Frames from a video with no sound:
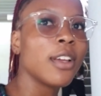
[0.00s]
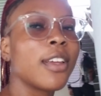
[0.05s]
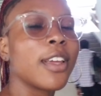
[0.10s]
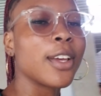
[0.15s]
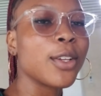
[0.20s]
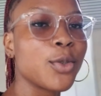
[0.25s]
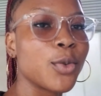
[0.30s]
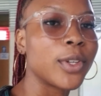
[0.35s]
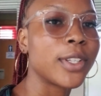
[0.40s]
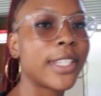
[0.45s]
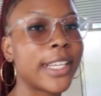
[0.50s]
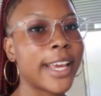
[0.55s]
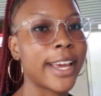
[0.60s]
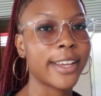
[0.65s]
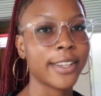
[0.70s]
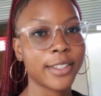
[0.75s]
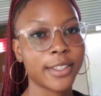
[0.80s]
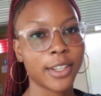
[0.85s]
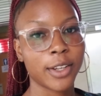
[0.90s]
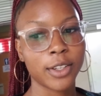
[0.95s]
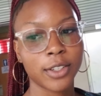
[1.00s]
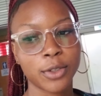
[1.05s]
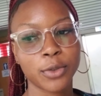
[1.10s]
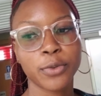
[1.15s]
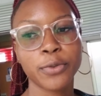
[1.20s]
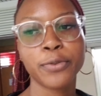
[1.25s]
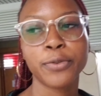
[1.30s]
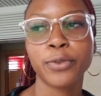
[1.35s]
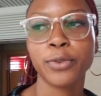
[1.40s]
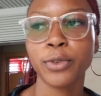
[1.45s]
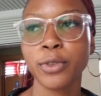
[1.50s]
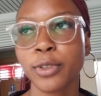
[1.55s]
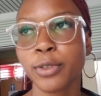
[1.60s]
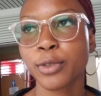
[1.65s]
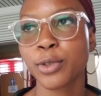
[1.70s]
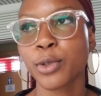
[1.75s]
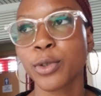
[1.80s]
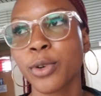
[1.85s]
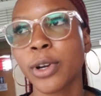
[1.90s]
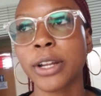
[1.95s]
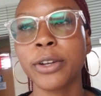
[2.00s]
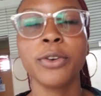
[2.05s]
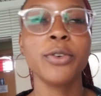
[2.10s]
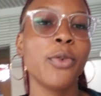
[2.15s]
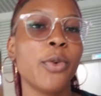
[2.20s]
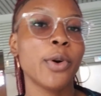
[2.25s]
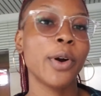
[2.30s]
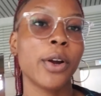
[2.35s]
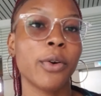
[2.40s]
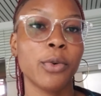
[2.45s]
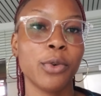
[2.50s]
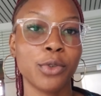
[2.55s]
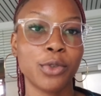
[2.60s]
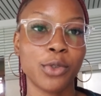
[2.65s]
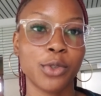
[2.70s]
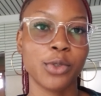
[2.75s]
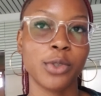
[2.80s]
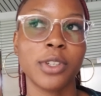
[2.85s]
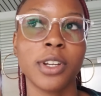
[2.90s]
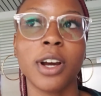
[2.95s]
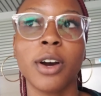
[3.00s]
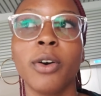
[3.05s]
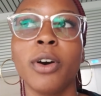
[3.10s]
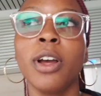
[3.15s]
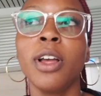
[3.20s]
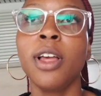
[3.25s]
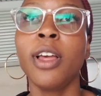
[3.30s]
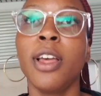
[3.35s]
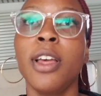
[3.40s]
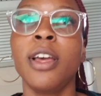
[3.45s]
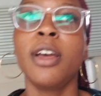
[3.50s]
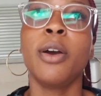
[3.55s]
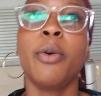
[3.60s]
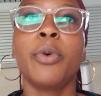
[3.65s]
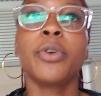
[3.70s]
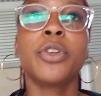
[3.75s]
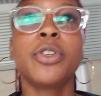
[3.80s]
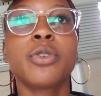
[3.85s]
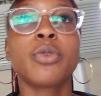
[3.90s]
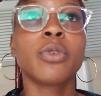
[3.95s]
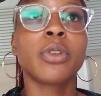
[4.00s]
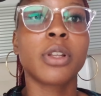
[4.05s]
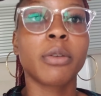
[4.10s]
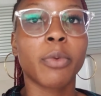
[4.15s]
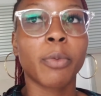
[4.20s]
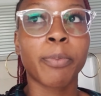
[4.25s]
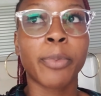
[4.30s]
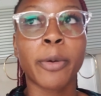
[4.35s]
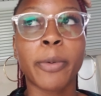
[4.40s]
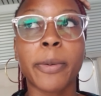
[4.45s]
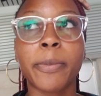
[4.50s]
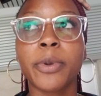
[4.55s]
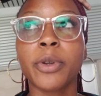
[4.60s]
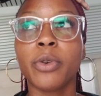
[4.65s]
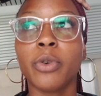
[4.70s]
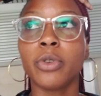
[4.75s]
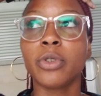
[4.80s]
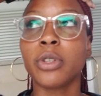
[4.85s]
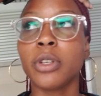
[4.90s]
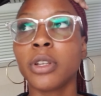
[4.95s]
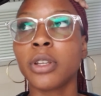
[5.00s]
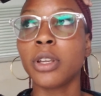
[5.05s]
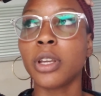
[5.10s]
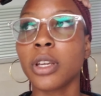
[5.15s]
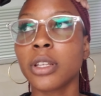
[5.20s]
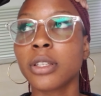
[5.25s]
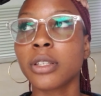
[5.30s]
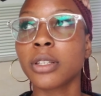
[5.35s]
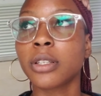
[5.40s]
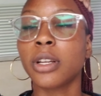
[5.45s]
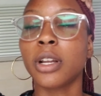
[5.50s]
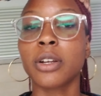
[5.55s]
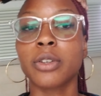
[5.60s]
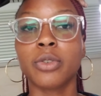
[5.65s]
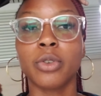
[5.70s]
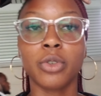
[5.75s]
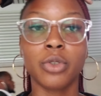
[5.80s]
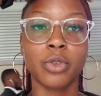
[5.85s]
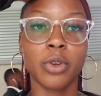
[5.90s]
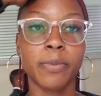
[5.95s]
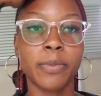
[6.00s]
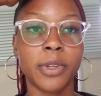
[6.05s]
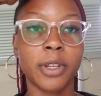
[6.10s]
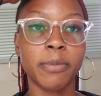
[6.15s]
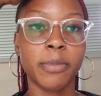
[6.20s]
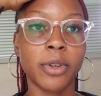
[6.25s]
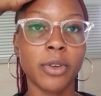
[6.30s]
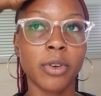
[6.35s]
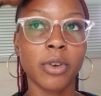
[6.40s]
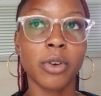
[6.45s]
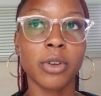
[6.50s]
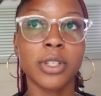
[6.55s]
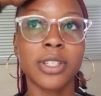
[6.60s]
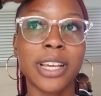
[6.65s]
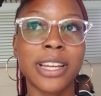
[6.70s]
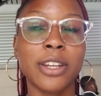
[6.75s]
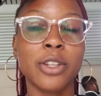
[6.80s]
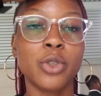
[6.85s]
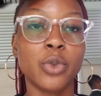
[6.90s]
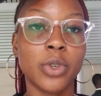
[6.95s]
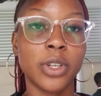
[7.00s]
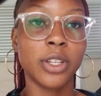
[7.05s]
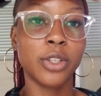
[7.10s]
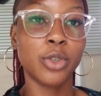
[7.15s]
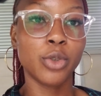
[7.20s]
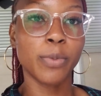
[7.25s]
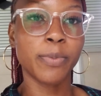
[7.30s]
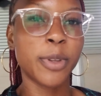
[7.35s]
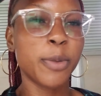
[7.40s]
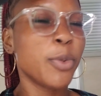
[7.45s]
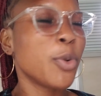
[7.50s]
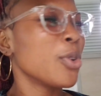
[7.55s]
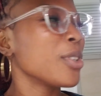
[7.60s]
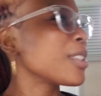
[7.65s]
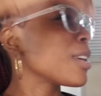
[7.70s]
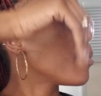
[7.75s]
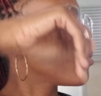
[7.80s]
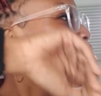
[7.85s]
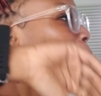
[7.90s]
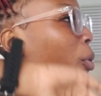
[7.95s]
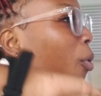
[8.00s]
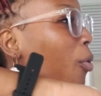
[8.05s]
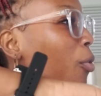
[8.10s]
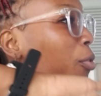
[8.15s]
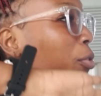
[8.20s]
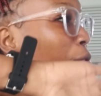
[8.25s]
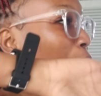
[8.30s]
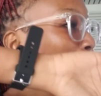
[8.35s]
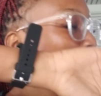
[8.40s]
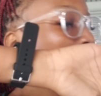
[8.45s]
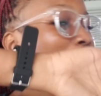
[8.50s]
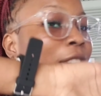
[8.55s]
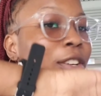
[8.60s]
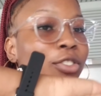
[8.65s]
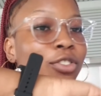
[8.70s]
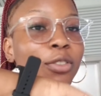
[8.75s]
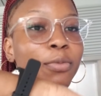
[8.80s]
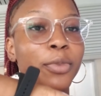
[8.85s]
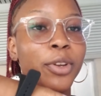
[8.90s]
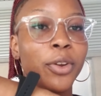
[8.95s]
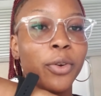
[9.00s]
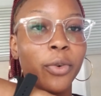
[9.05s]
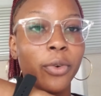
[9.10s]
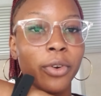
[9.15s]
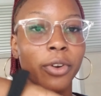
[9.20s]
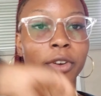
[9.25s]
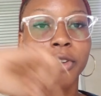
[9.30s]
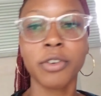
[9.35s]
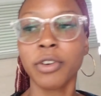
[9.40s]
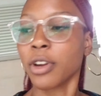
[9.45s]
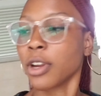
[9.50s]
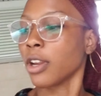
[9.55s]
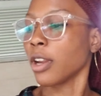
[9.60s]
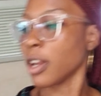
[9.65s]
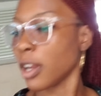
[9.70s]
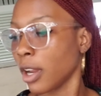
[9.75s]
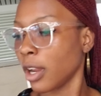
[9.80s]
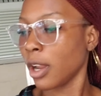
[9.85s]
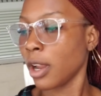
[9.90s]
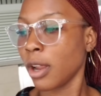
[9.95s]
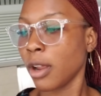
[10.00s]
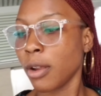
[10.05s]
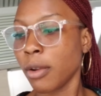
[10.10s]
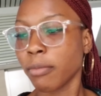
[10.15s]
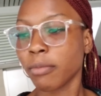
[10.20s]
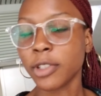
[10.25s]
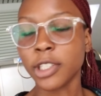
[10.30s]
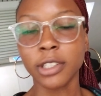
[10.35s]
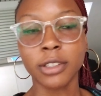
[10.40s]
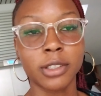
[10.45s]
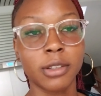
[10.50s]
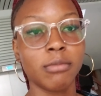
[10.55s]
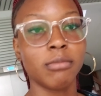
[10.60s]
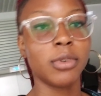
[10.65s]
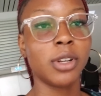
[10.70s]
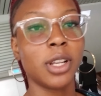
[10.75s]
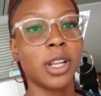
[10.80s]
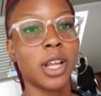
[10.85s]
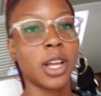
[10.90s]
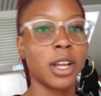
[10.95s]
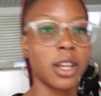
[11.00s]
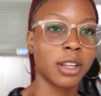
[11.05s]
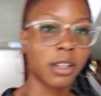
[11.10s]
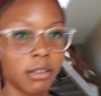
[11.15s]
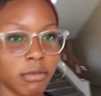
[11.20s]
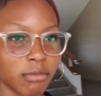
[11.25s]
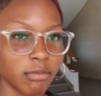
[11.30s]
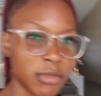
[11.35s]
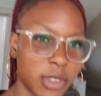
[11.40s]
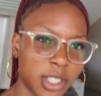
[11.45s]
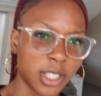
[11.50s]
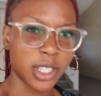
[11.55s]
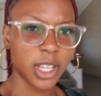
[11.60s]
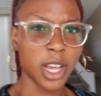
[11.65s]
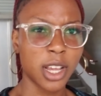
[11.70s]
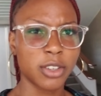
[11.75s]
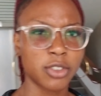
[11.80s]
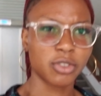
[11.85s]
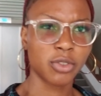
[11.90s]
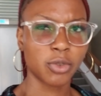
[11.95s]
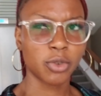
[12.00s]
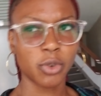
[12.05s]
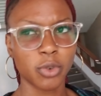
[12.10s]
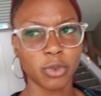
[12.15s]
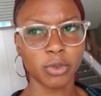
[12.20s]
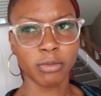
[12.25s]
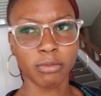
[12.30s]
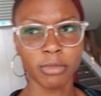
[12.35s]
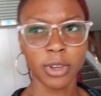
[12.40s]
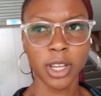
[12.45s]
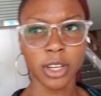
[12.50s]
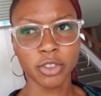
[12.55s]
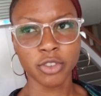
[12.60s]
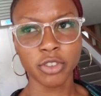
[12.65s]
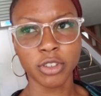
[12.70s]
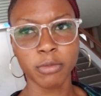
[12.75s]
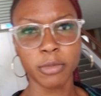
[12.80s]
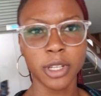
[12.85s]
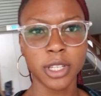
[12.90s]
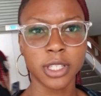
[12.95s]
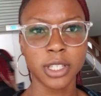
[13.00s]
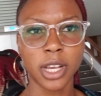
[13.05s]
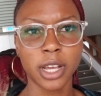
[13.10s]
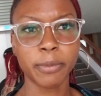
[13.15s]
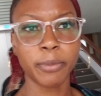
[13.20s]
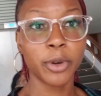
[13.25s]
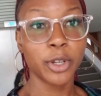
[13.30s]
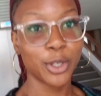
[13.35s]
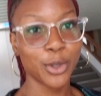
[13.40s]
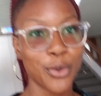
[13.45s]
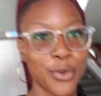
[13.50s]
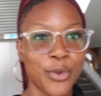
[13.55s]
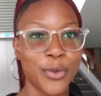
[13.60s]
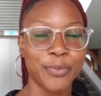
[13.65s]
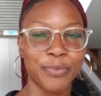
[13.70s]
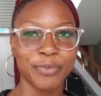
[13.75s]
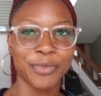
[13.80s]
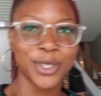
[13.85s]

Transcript: Guess what guys, there's no food, so I don't know what I'm going to do now. I'm just probably going to get snacks or something because I need to eat something because I'm hungry, extremely hungry. But like, it's sad, you know, extremely sad, but it's cool.